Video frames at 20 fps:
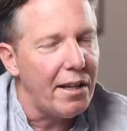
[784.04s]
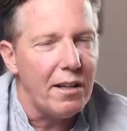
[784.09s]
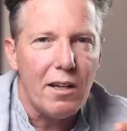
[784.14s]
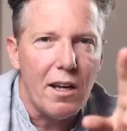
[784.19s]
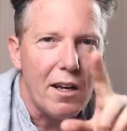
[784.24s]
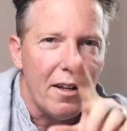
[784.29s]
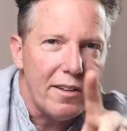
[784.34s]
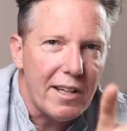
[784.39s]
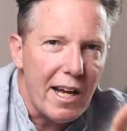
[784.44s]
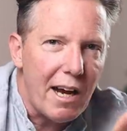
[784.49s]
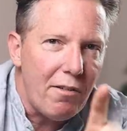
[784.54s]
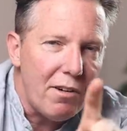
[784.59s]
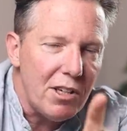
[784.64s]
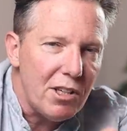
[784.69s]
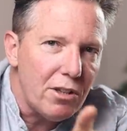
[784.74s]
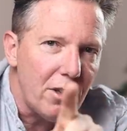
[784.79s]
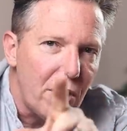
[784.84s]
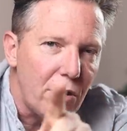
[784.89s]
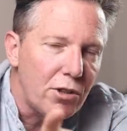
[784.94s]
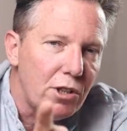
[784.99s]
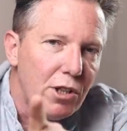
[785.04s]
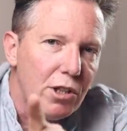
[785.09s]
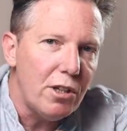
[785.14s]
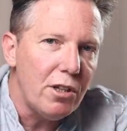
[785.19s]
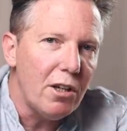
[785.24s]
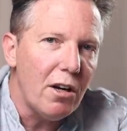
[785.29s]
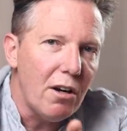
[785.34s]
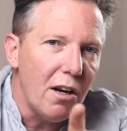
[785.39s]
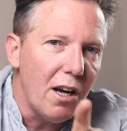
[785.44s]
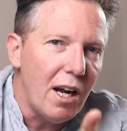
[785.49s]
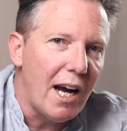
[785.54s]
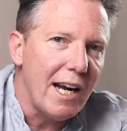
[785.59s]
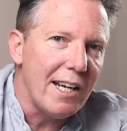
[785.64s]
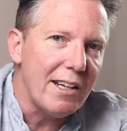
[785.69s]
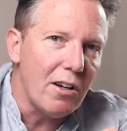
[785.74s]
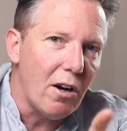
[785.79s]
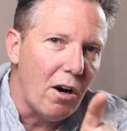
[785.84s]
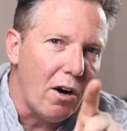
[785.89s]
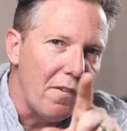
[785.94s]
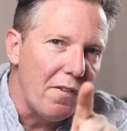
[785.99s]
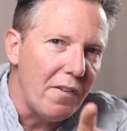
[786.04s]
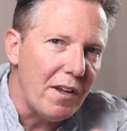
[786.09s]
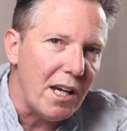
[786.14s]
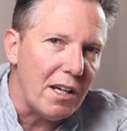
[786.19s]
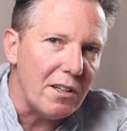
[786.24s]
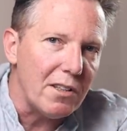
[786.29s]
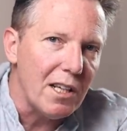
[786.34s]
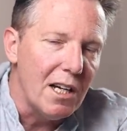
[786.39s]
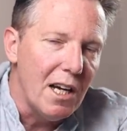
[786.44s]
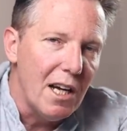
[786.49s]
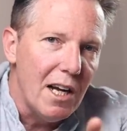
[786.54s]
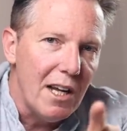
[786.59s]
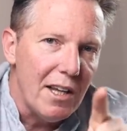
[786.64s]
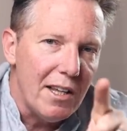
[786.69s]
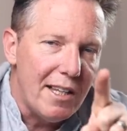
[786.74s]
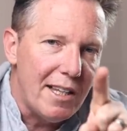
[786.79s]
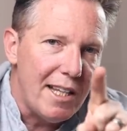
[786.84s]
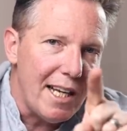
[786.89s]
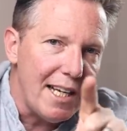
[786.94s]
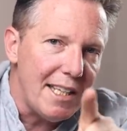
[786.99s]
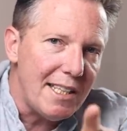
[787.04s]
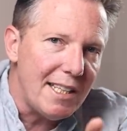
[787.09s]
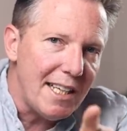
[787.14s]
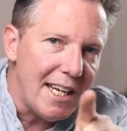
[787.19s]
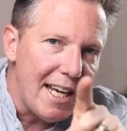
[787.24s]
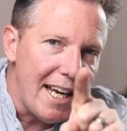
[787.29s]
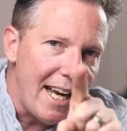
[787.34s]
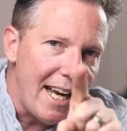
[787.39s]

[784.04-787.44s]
and there is no studio light on this. This